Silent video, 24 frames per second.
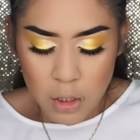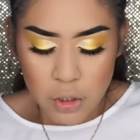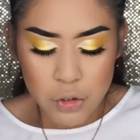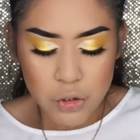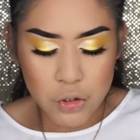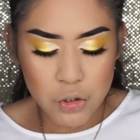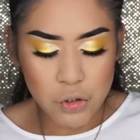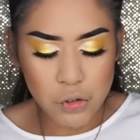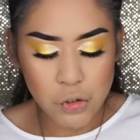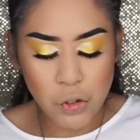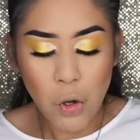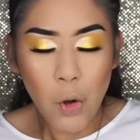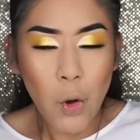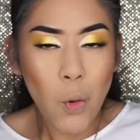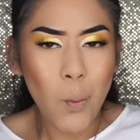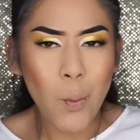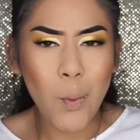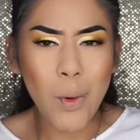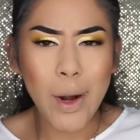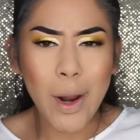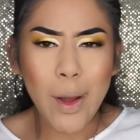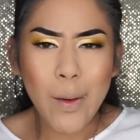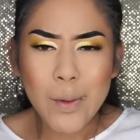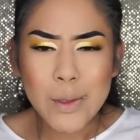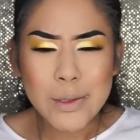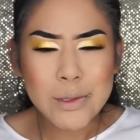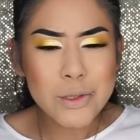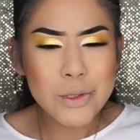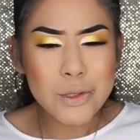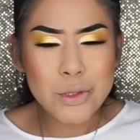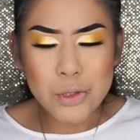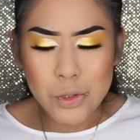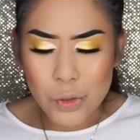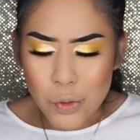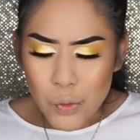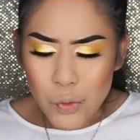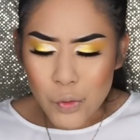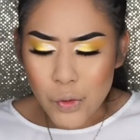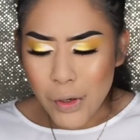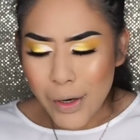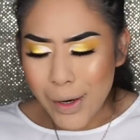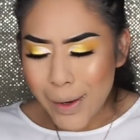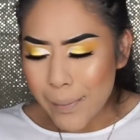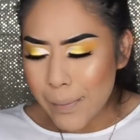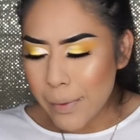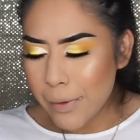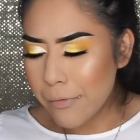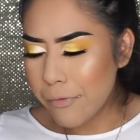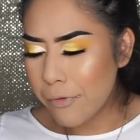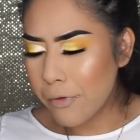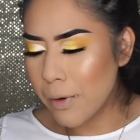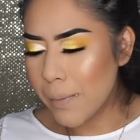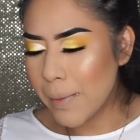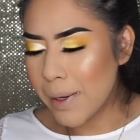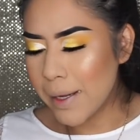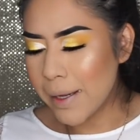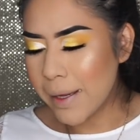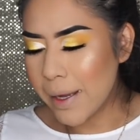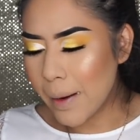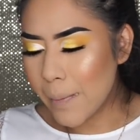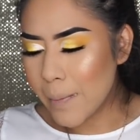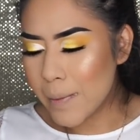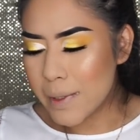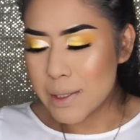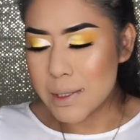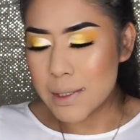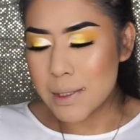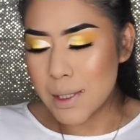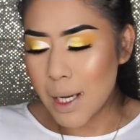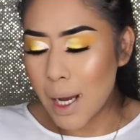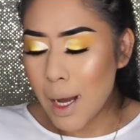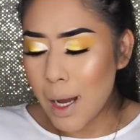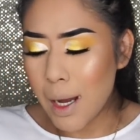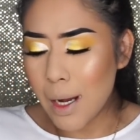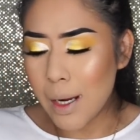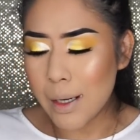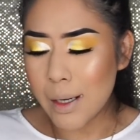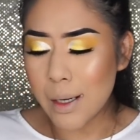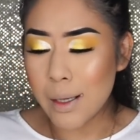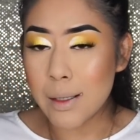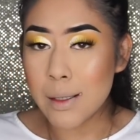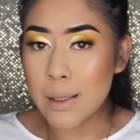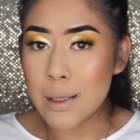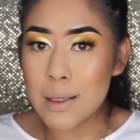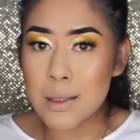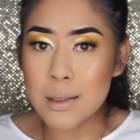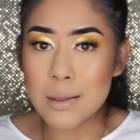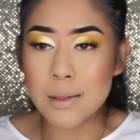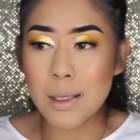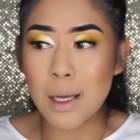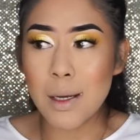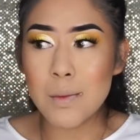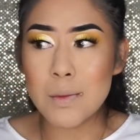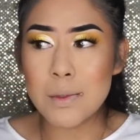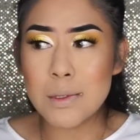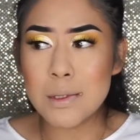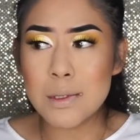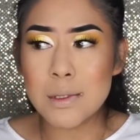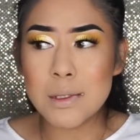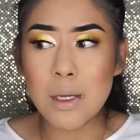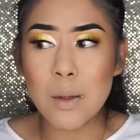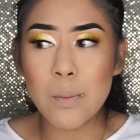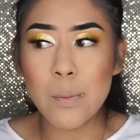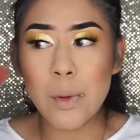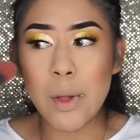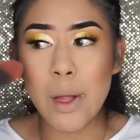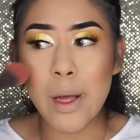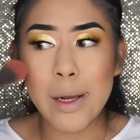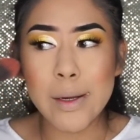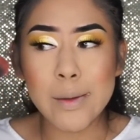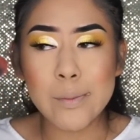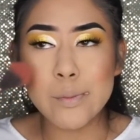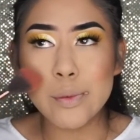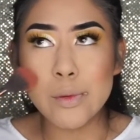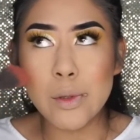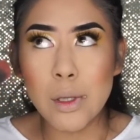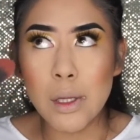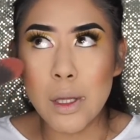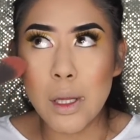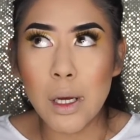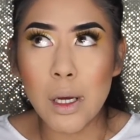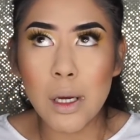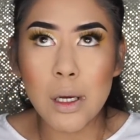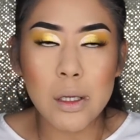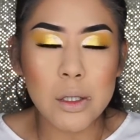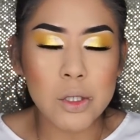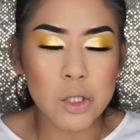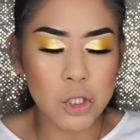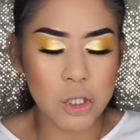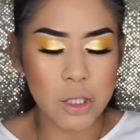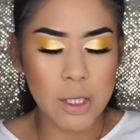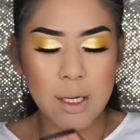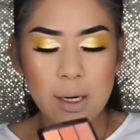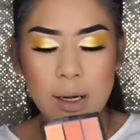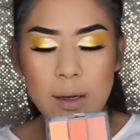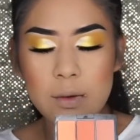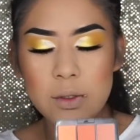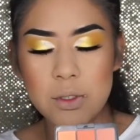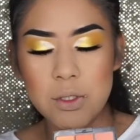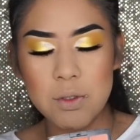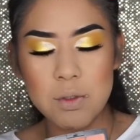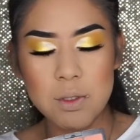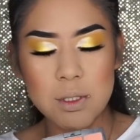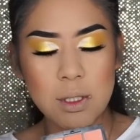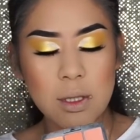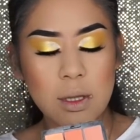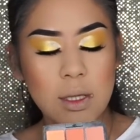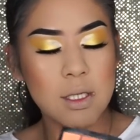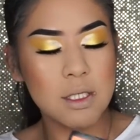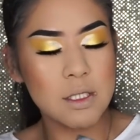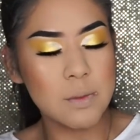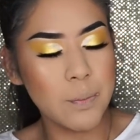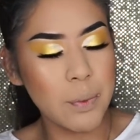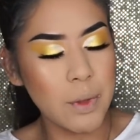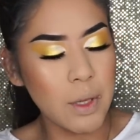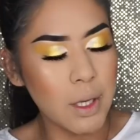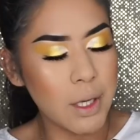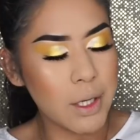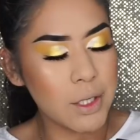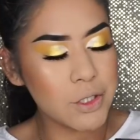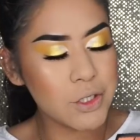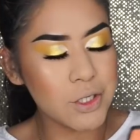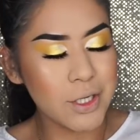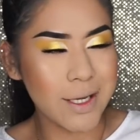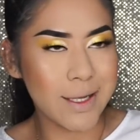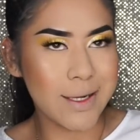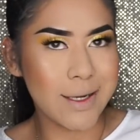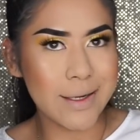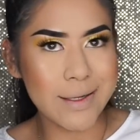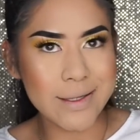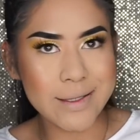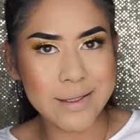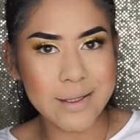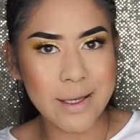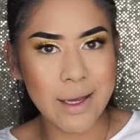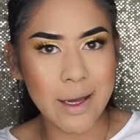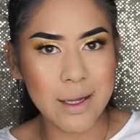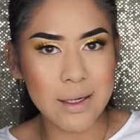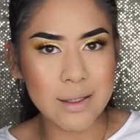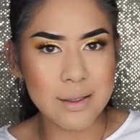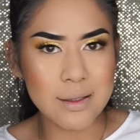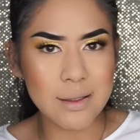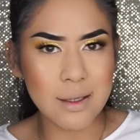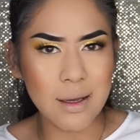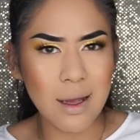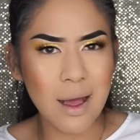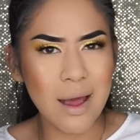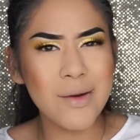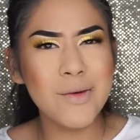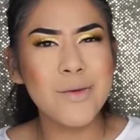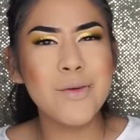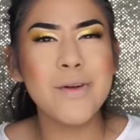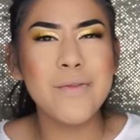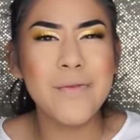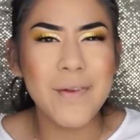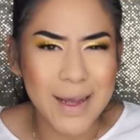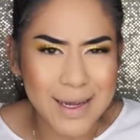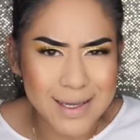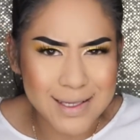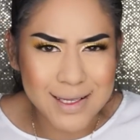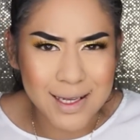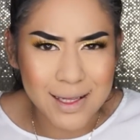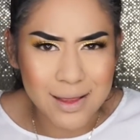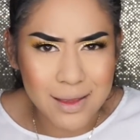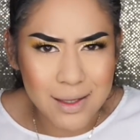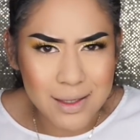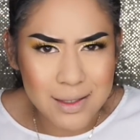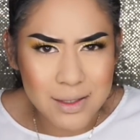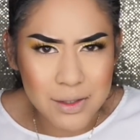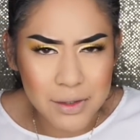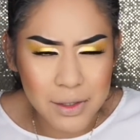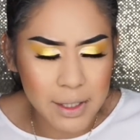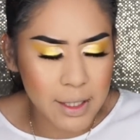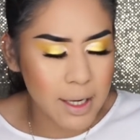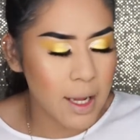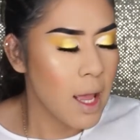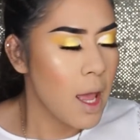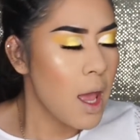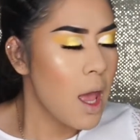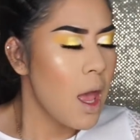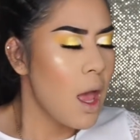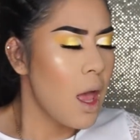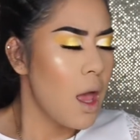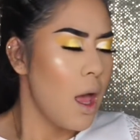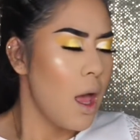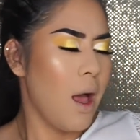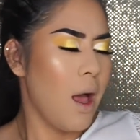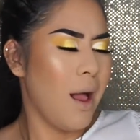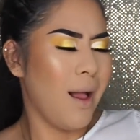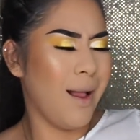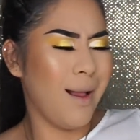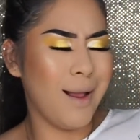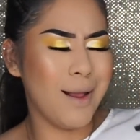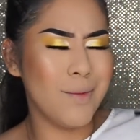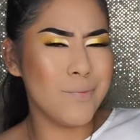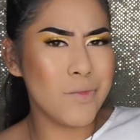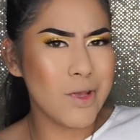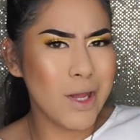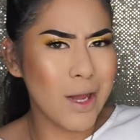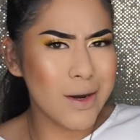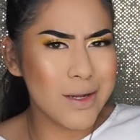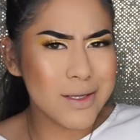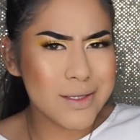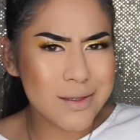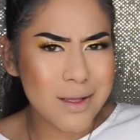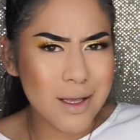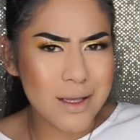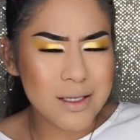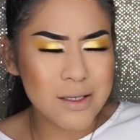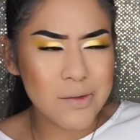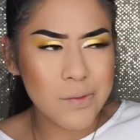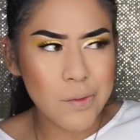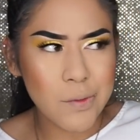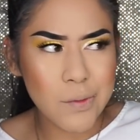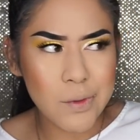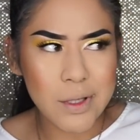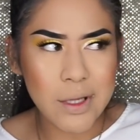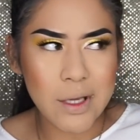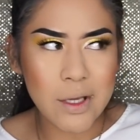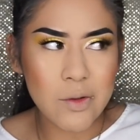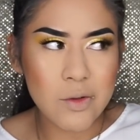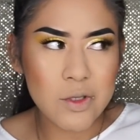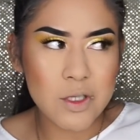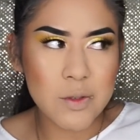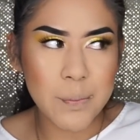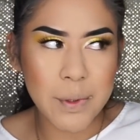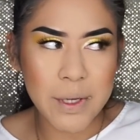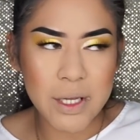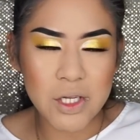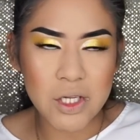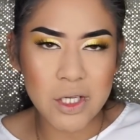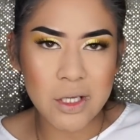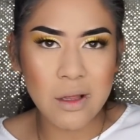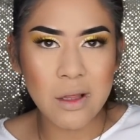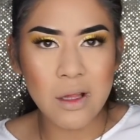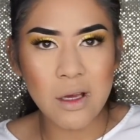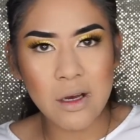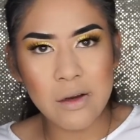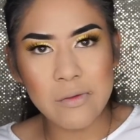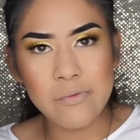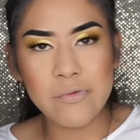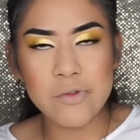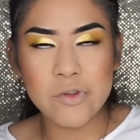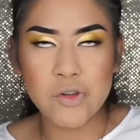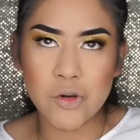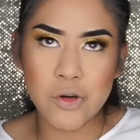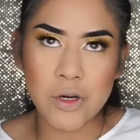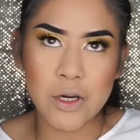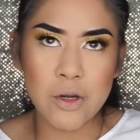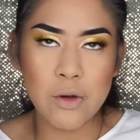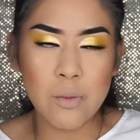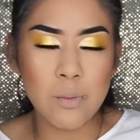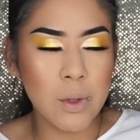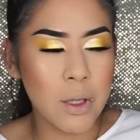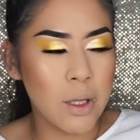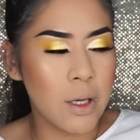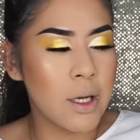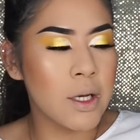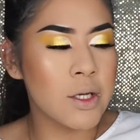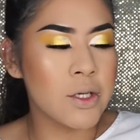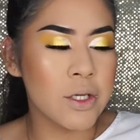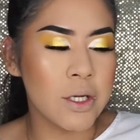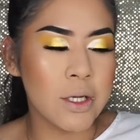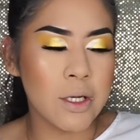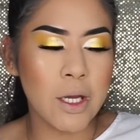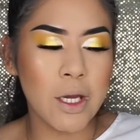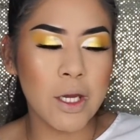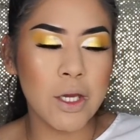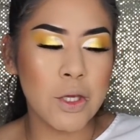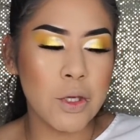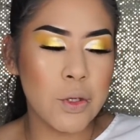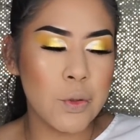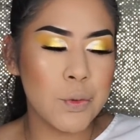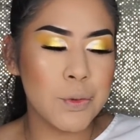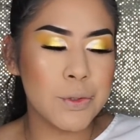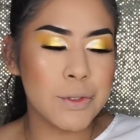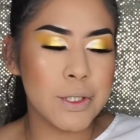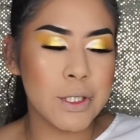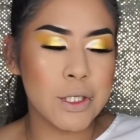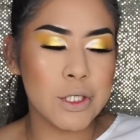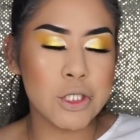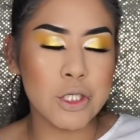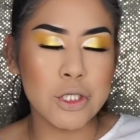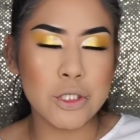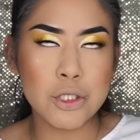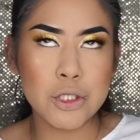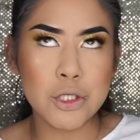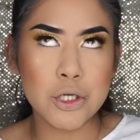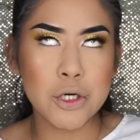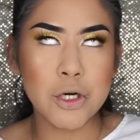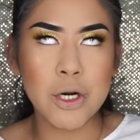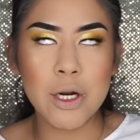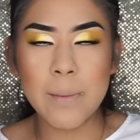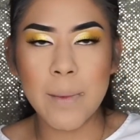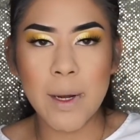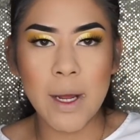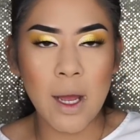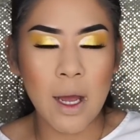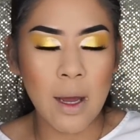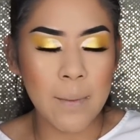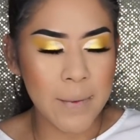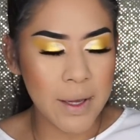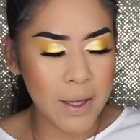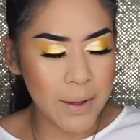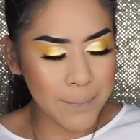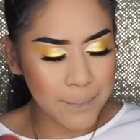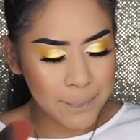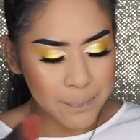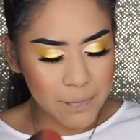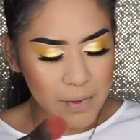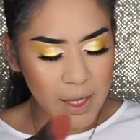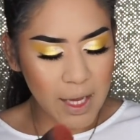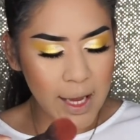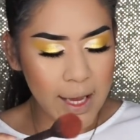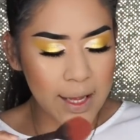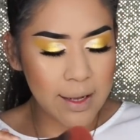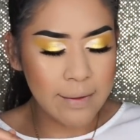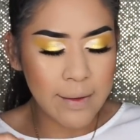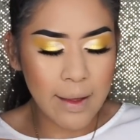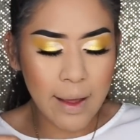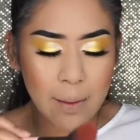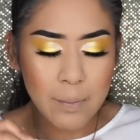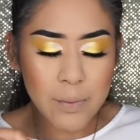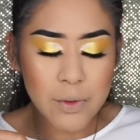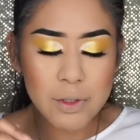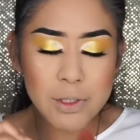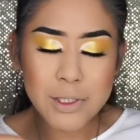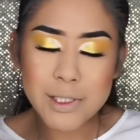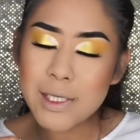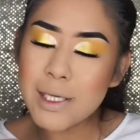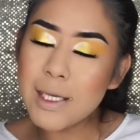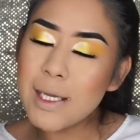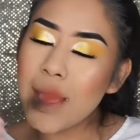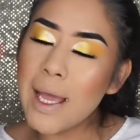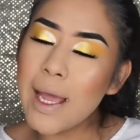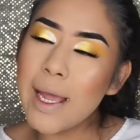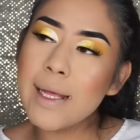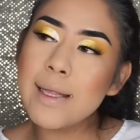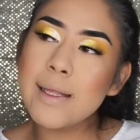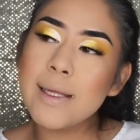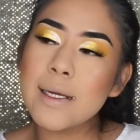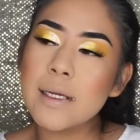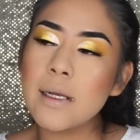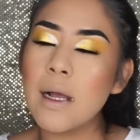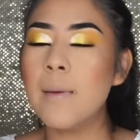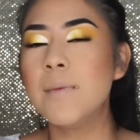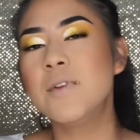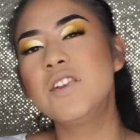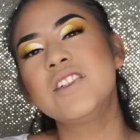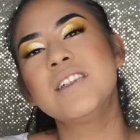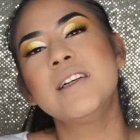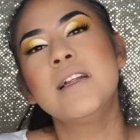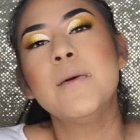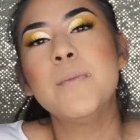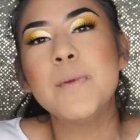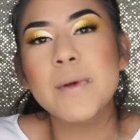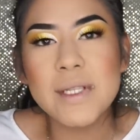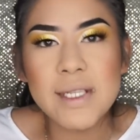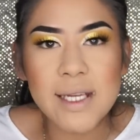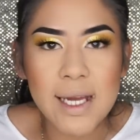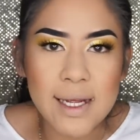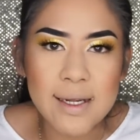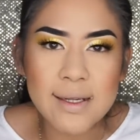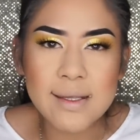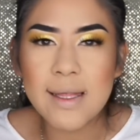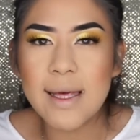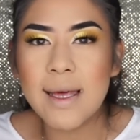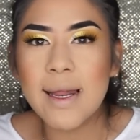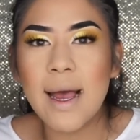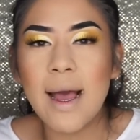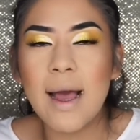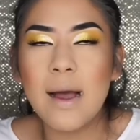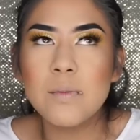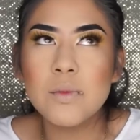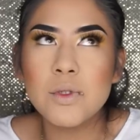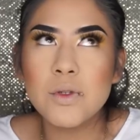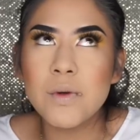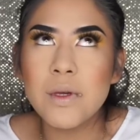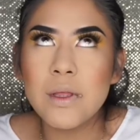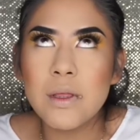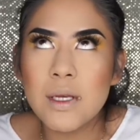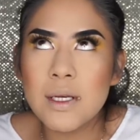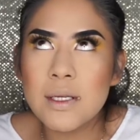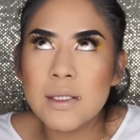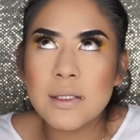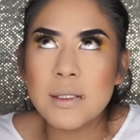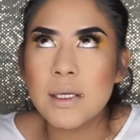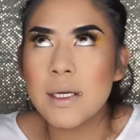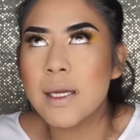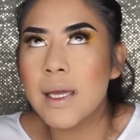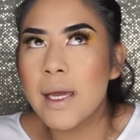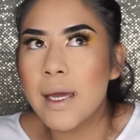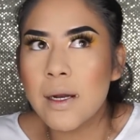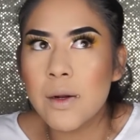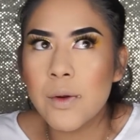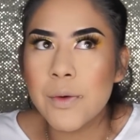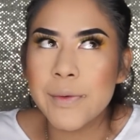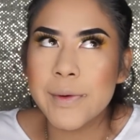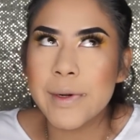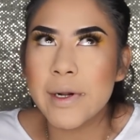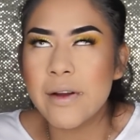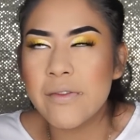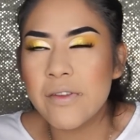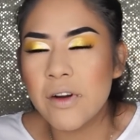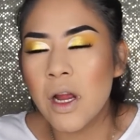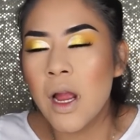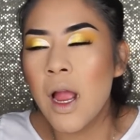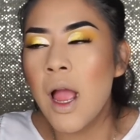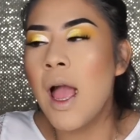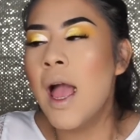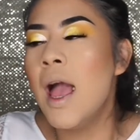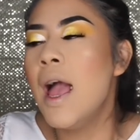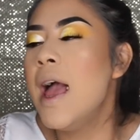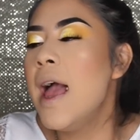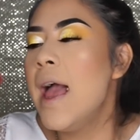So what I was doing before my camera died, I guess, I was applying blush, and I was using this blush, and it is the Anastasia, I don't know if I said this already, the Anastasia Beverly Hills Peachy Love Trio Blush, and I use the Ginger in Miami. And I'm using I'm just gonna pretend that I'm doing this again or whatever.